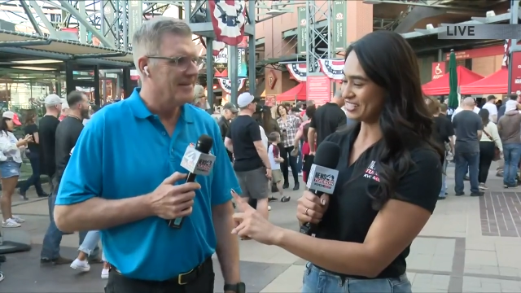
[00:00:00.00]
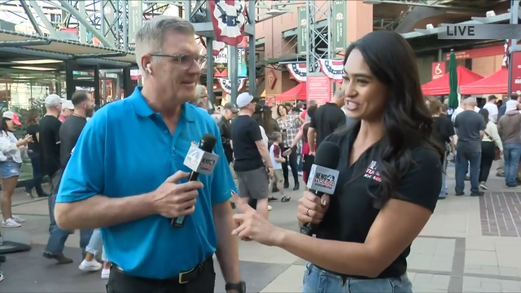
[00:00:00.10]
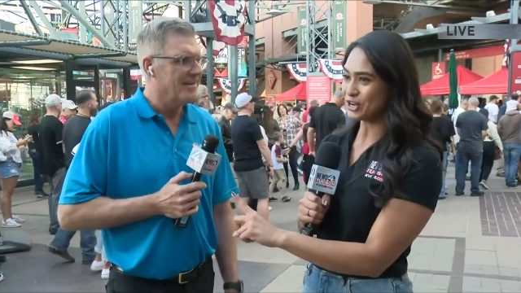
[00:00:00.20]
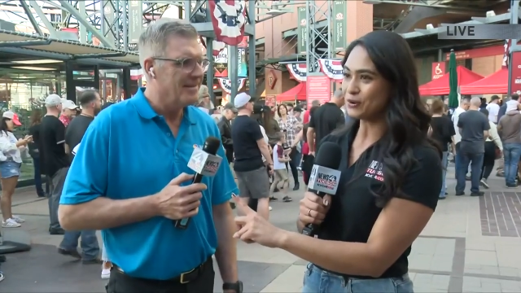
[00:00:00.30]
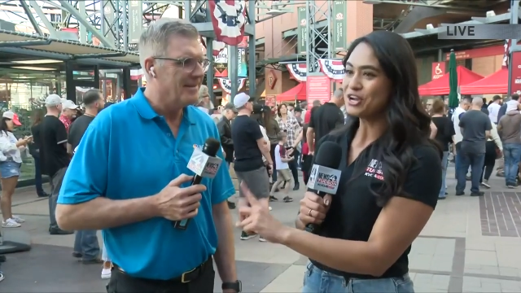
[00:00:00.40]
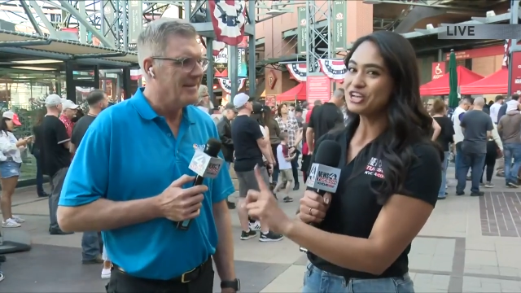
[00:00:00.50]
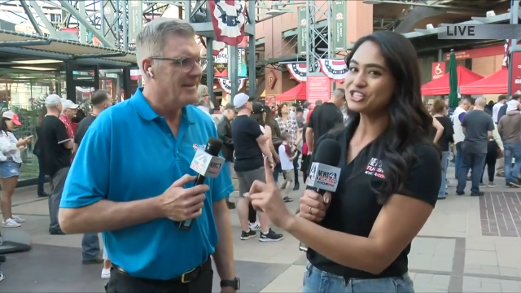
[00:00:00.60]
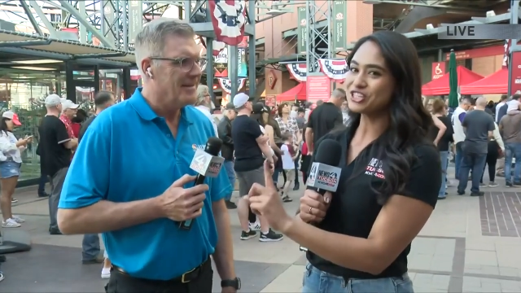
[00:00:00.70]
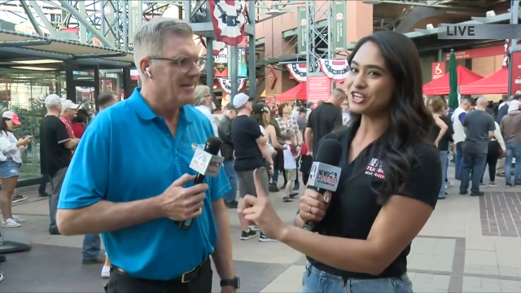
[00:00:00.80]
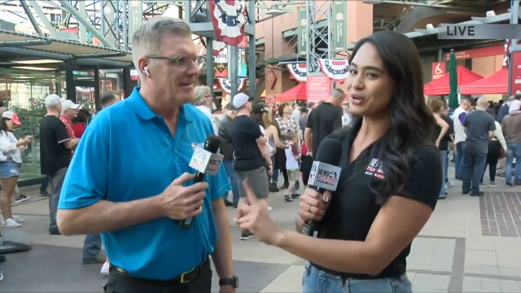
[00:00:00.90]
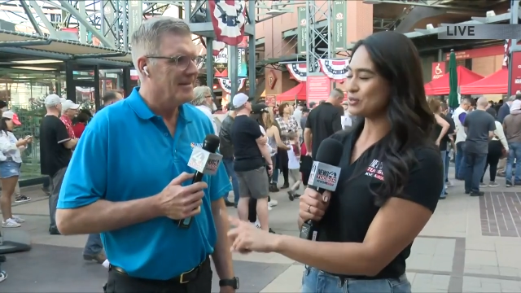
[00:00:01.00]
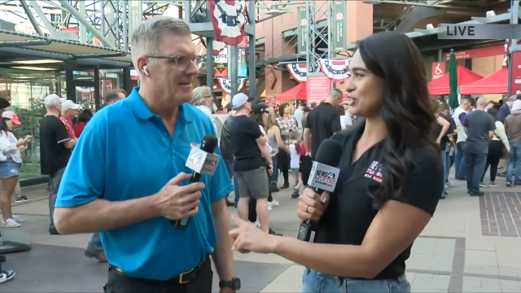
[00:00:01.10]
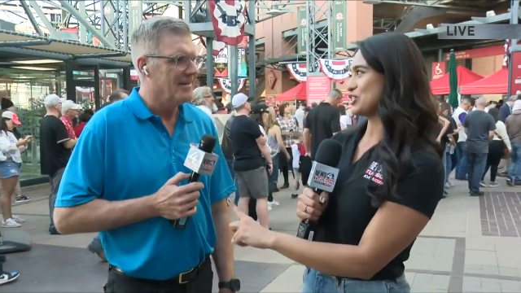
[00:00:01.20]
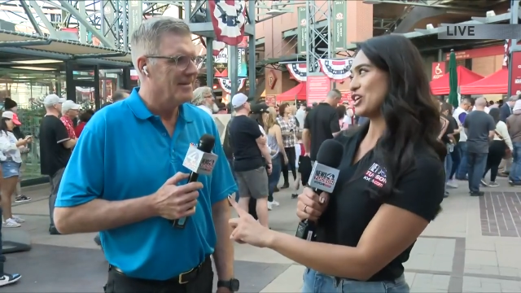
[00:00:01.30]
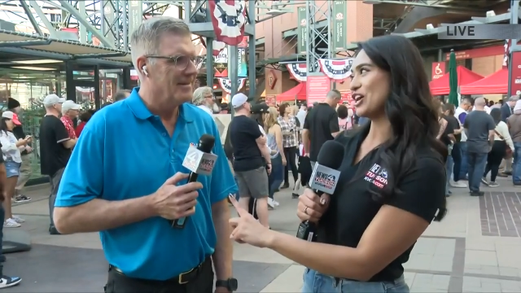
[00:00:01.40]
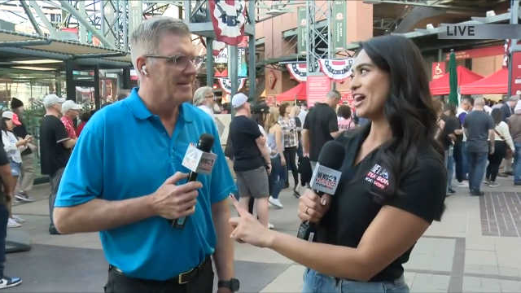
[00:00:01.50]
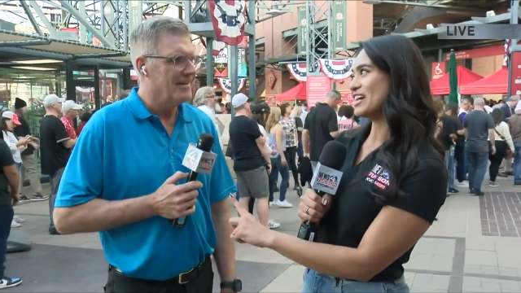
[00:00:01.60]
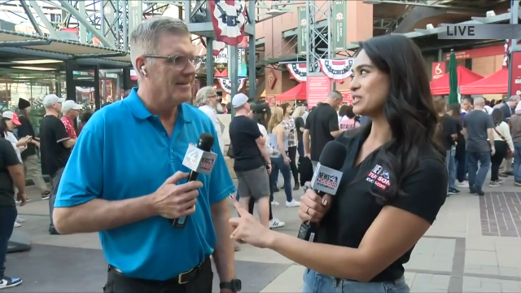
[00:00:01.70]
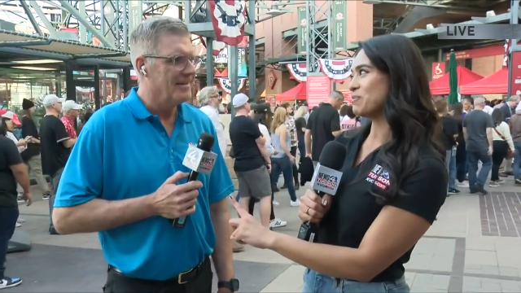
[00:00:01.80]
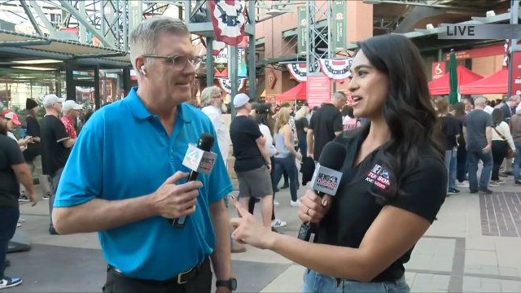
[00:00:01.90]
Speaker 1: so she owes it to her
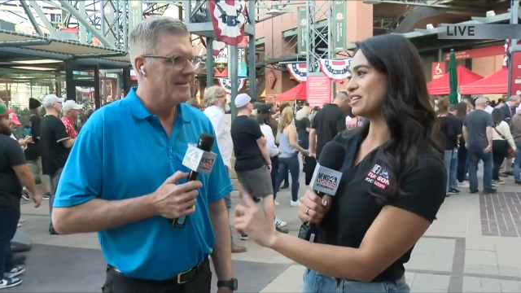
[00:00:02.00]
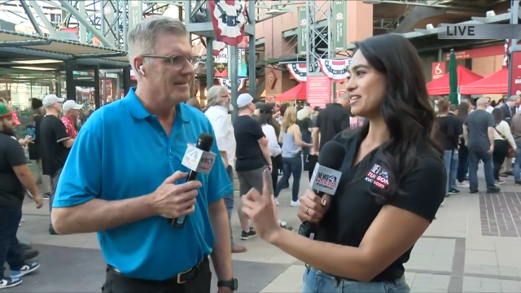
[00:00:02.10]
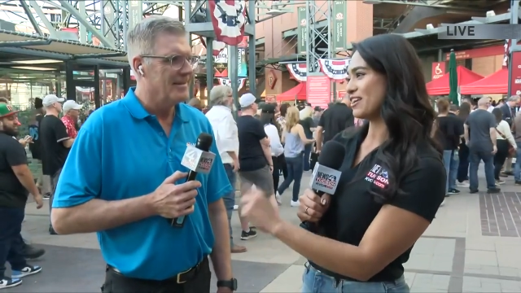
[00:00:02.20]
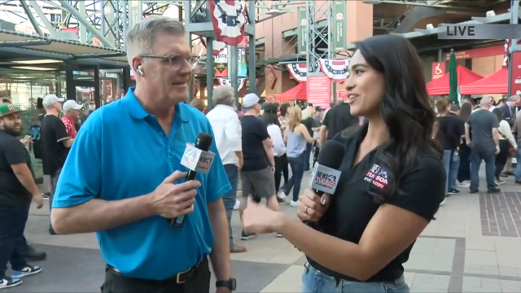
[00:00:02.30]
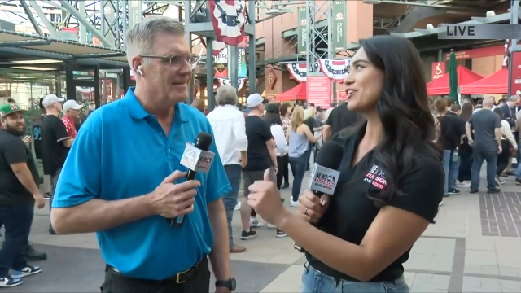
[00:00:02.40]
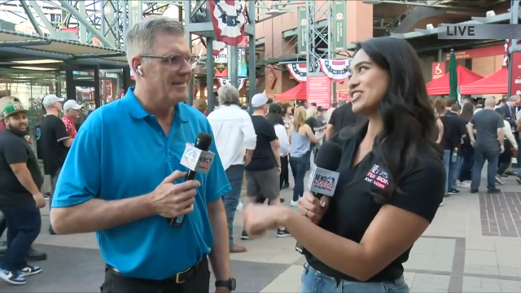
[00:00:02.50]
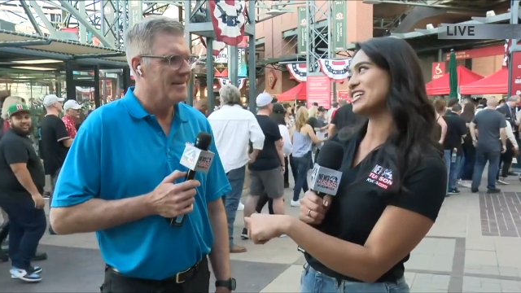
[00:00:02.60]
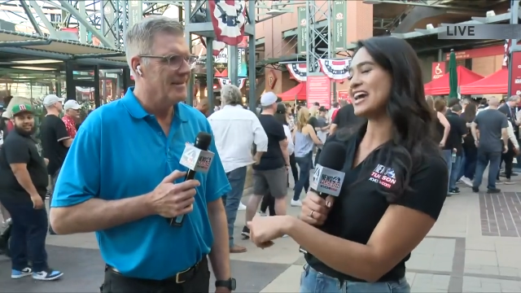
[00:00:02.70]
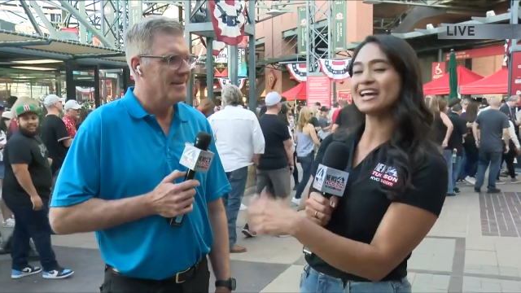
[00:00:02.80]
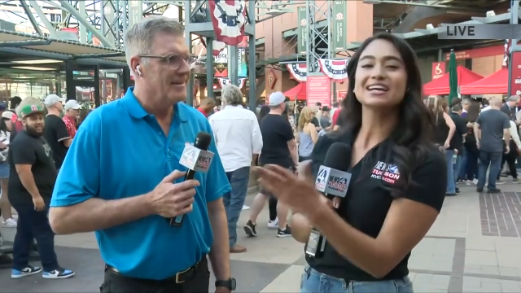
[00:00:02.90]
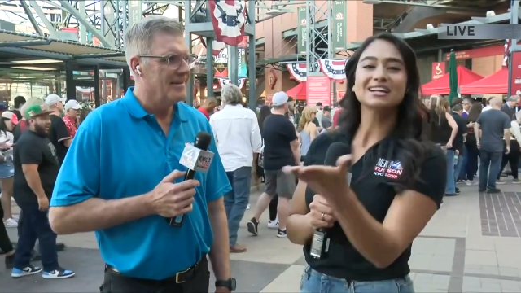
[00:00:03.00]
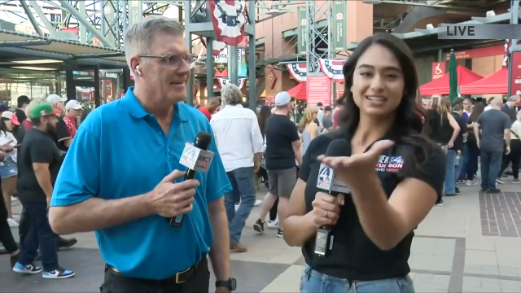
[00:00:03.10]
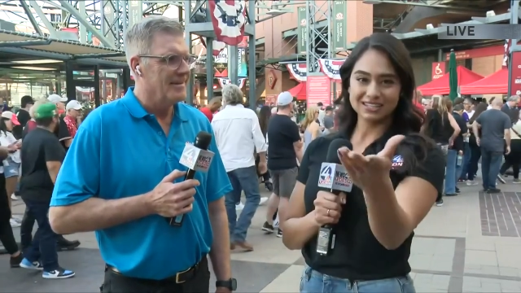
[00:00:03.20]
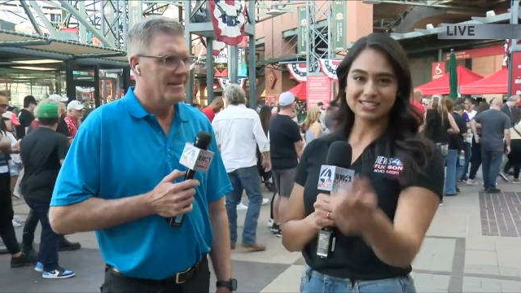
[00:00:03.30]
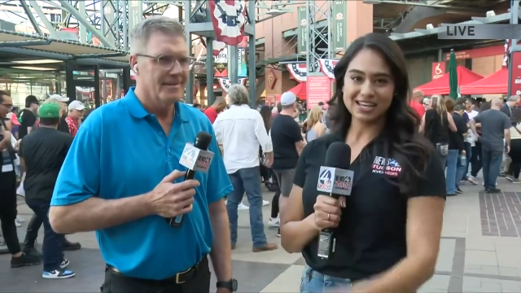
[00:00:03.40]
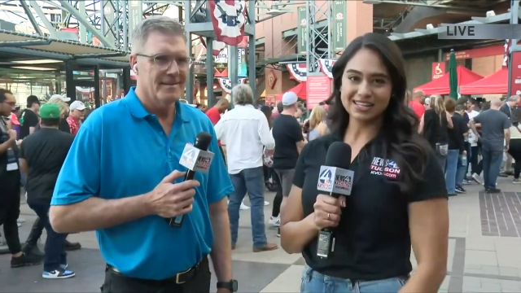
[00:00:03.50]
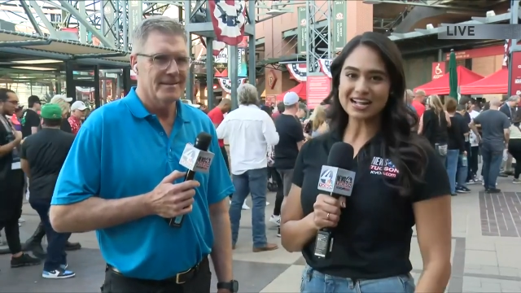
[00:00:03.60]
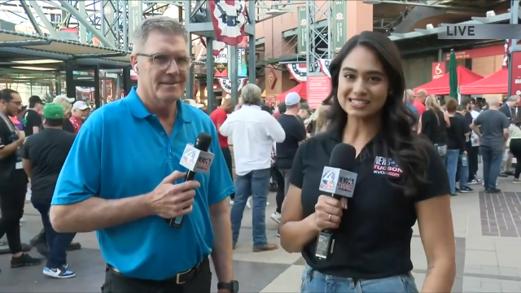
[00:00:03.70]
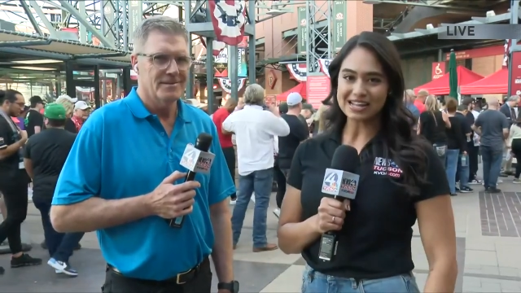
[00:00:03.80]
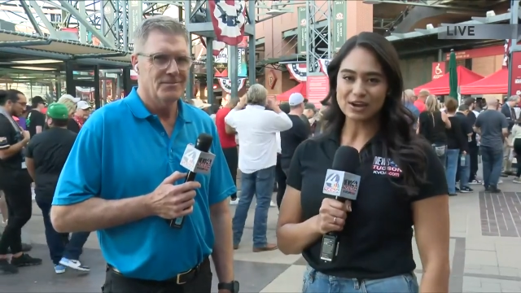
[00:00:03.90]
husband. They're here today. Let's take
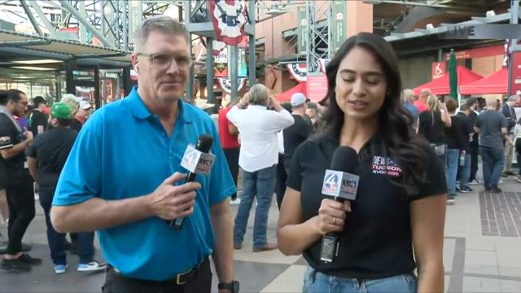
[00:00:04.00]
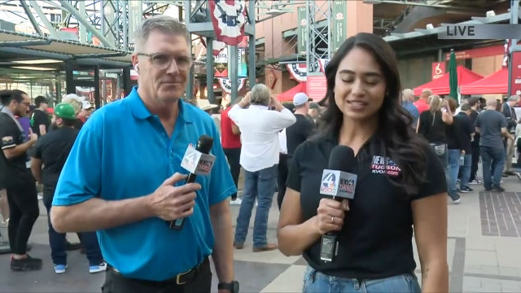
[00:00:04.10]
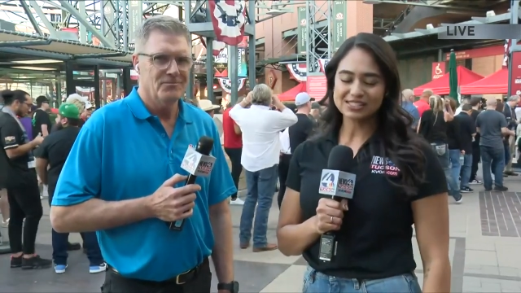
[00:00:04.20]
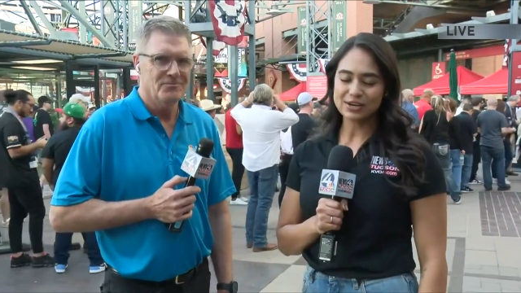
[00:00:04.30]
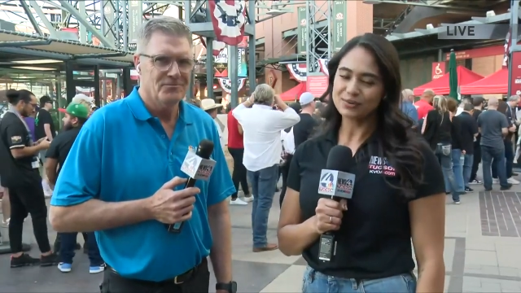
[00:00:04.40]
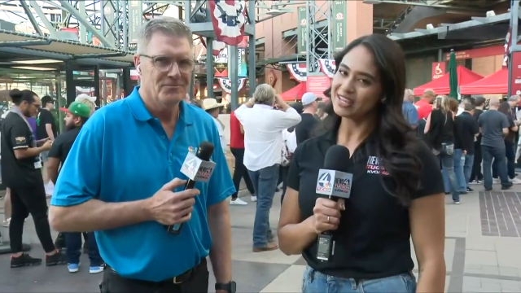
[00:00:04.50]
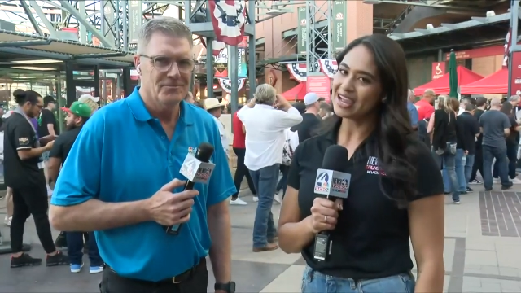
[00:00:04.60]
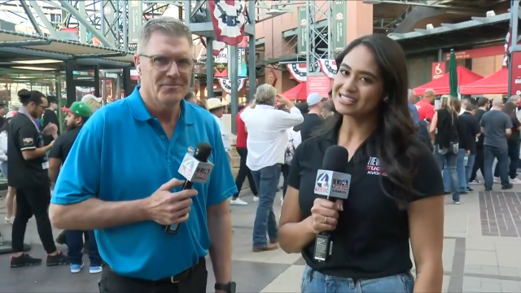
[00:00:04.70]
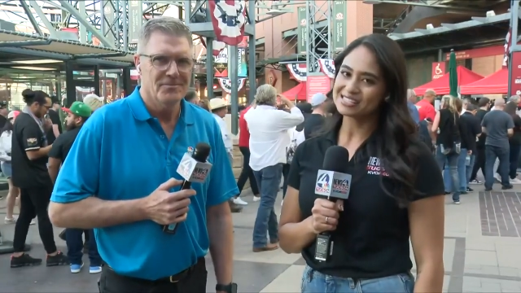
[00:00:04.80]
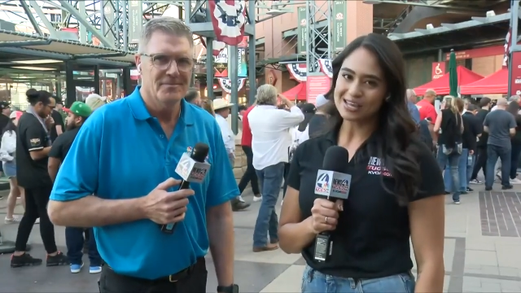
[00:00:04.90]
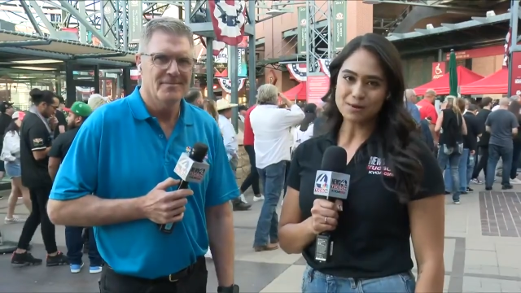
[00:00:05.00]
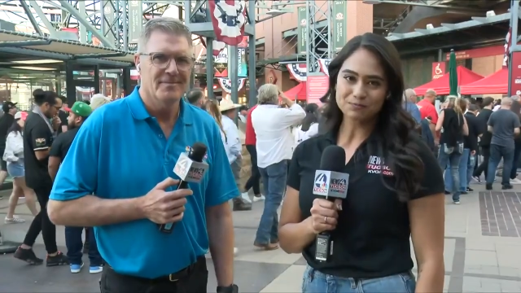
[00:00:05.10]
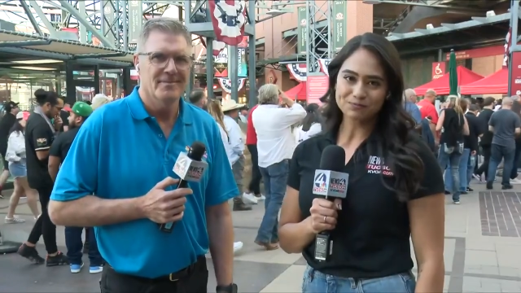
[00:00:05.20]
that sound and let's hear what they had to say.